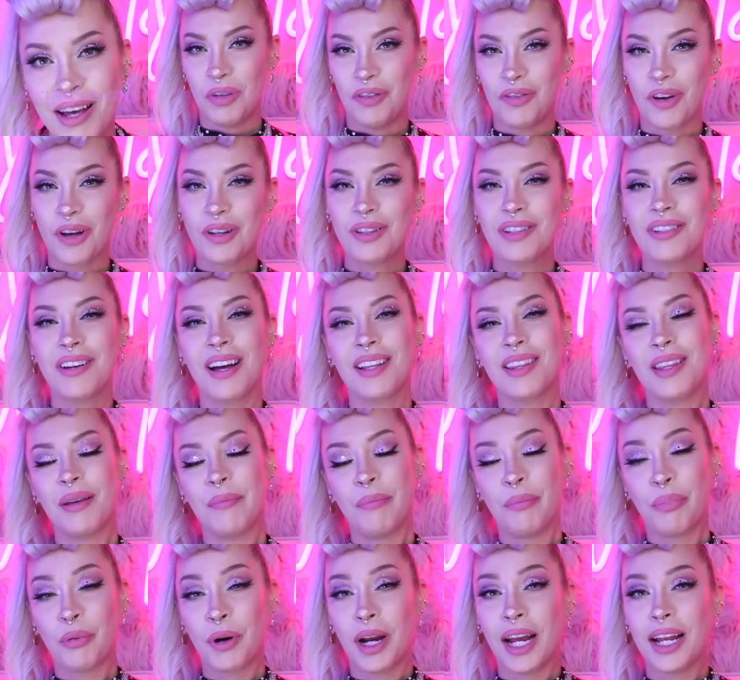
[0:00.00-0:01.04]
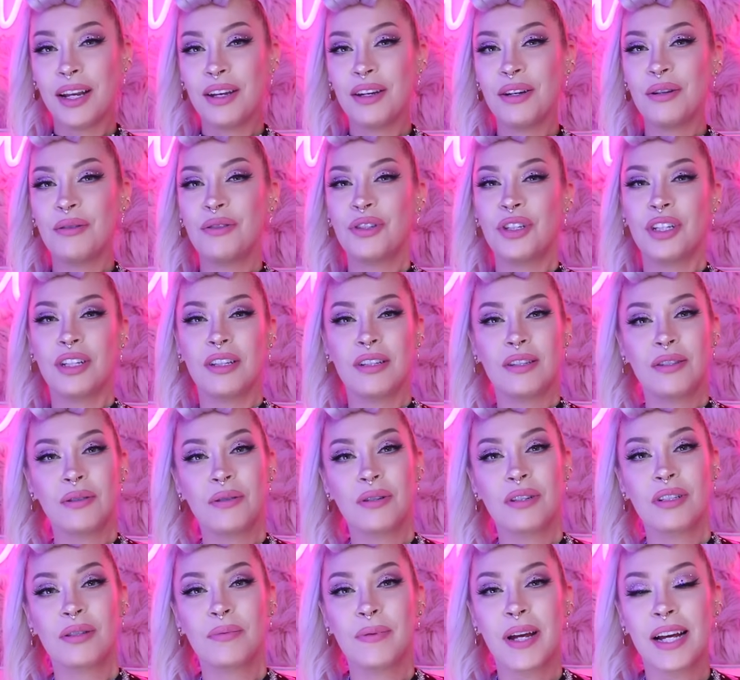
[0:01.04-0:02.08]
We've also got the brand new
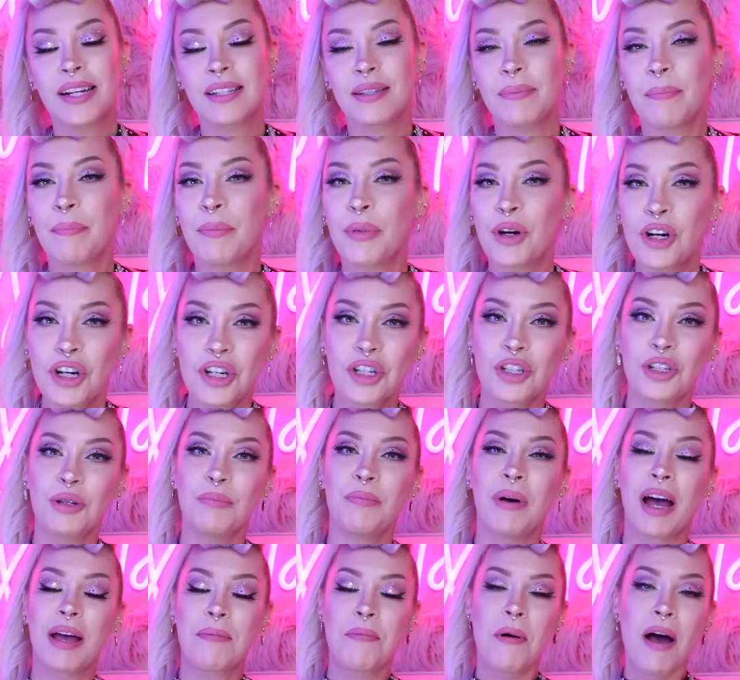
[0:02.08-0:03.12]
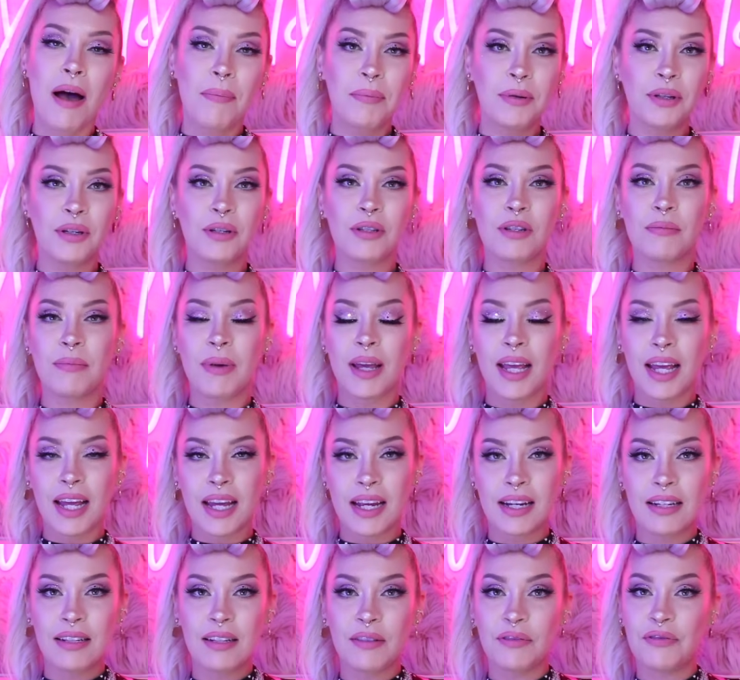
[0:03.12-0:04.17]
Chillosaurus Rex merch by popular
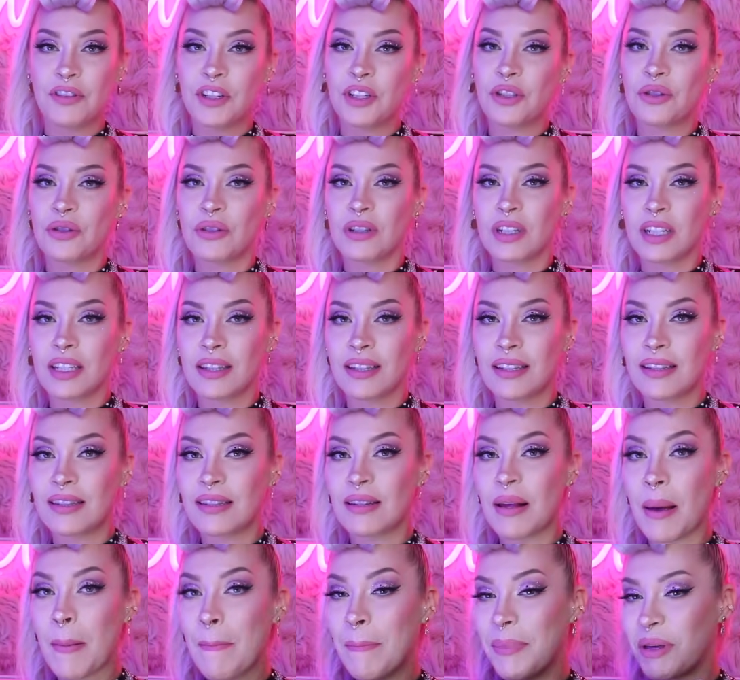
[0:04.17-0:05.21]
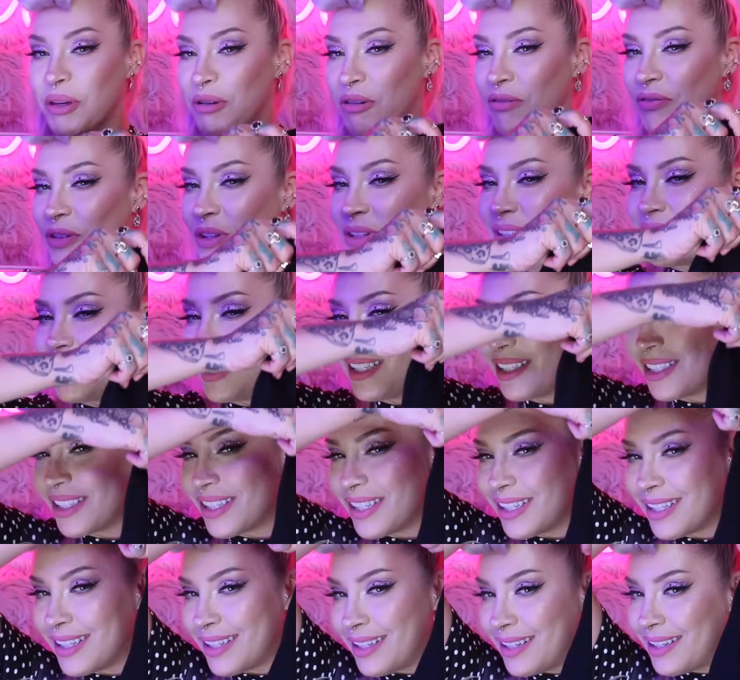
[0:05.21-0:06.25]
demand featuring this beautiful
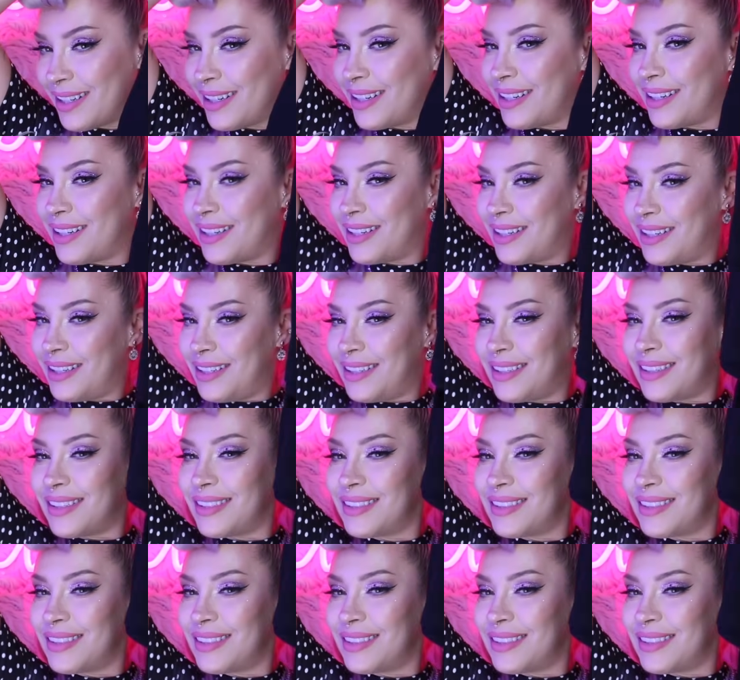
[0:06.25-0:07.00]
t-shirt.